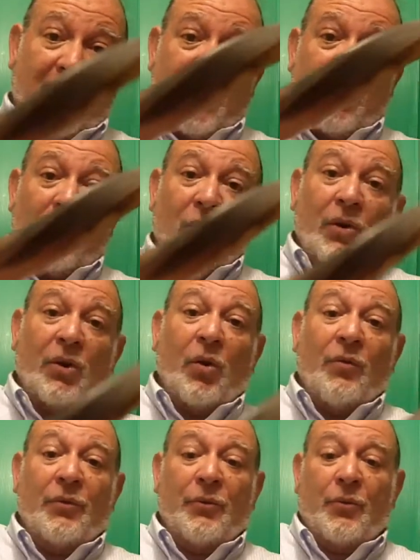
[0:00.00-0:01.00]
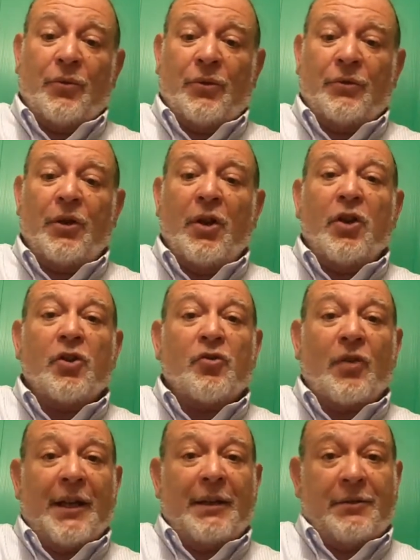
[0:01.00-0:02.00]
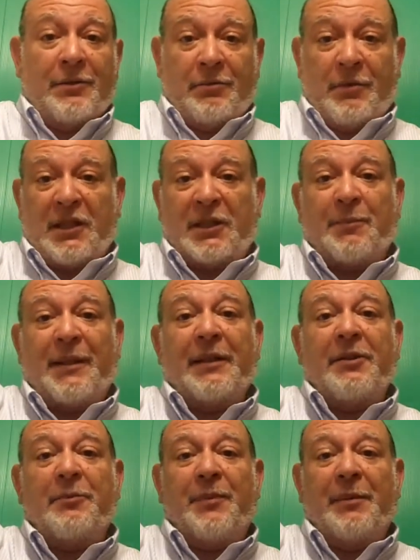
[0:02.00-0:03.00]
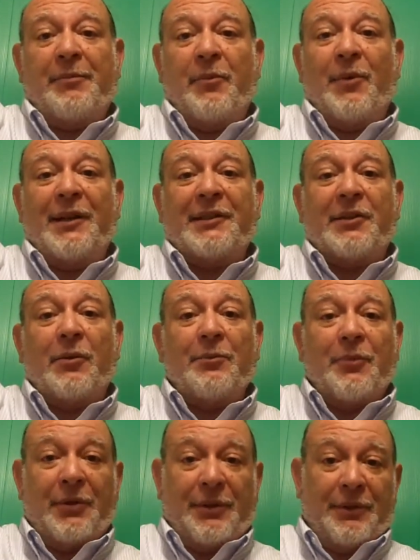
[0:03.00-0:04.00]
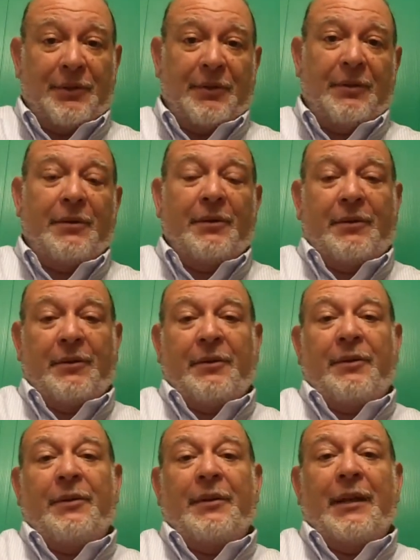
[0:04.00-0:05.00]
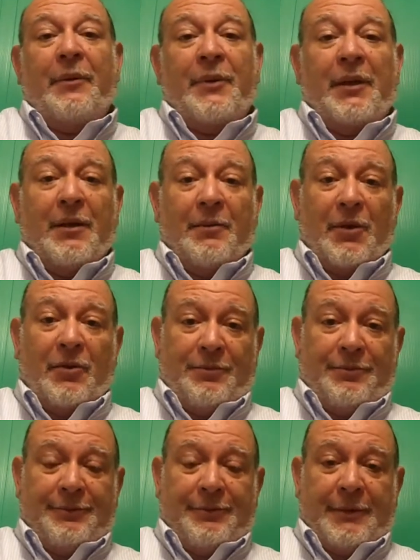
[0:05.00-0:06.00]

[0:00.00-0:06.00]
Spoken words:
why I go all over the world trying to explain to people why it's so important that we come home.